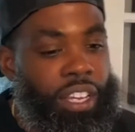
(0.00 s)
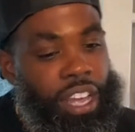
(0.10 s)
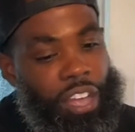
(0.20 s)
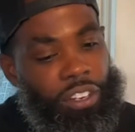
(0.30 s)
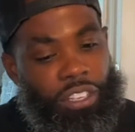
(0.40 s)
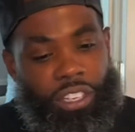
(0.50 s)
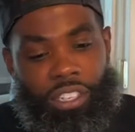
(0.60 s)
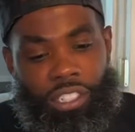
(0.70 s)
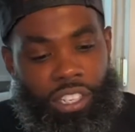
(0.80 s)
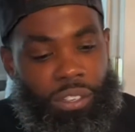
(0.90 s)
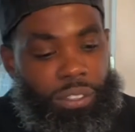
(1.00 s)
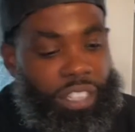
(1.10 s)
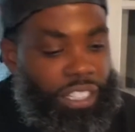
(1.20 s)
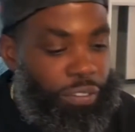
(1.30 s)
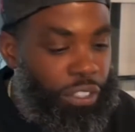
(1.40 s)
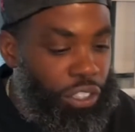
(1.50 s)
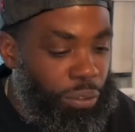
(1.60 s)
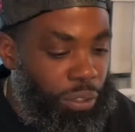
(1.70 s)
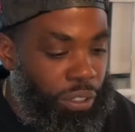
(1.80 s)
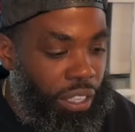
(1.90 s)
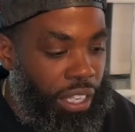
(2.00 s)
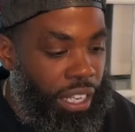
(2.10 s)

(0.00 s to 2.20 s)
I know you're a single individual.